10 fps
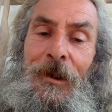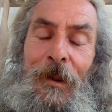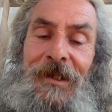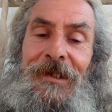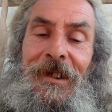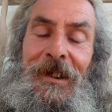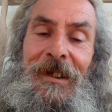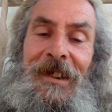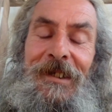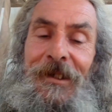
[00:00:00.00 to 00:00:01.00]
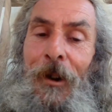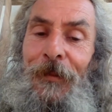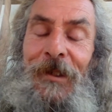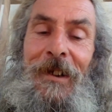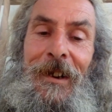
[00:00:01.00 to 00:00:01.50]
which is
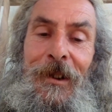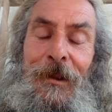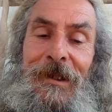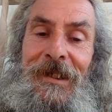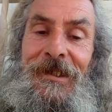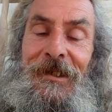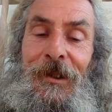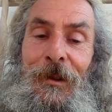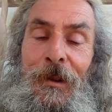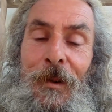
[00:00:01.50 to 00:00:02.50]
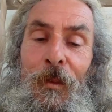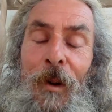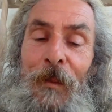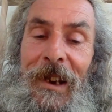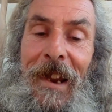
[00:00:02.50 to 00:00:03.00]
often alluded to
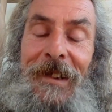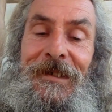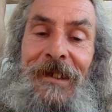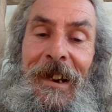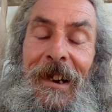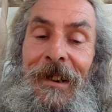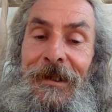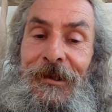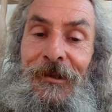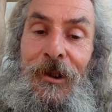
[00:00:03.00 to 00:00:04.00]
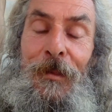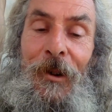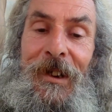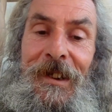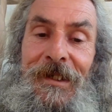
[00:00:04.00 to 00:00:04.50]
when we get true
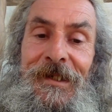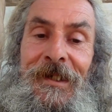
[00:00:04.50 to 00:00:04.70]
bodies.